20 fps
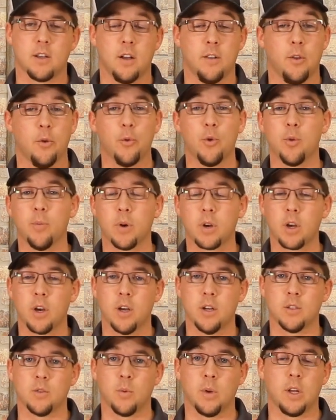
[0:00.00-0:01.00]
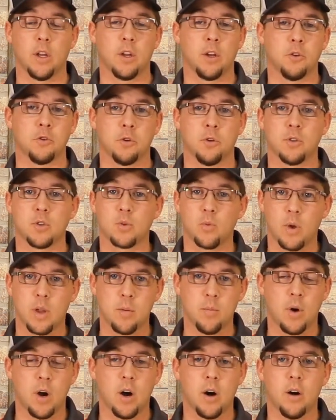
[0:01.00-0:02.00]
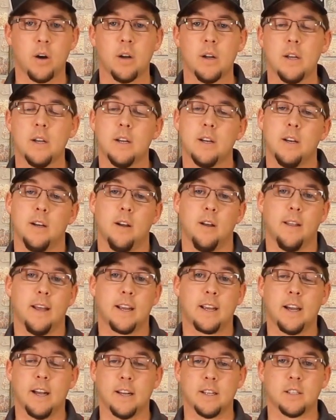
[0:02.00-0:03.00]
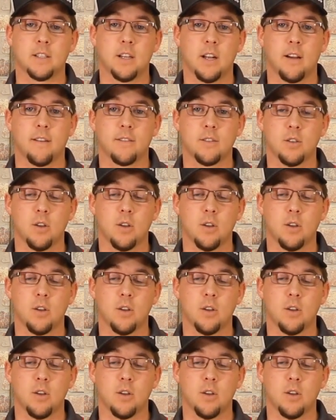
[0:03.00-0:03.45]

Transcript: On the Rubicons, we can control sway bar, that kind of stuff.